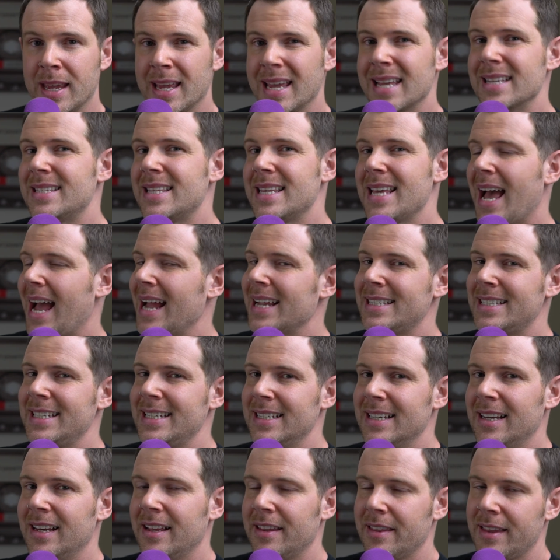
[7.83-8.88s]
is the
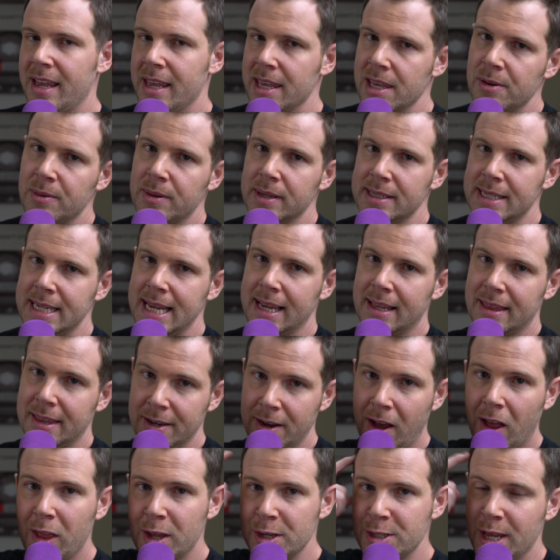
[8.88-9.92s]
idea that you can take the
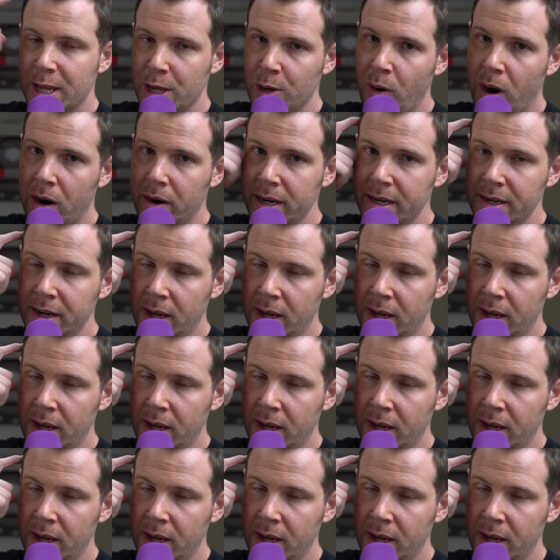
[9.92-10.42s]
knowledge that you already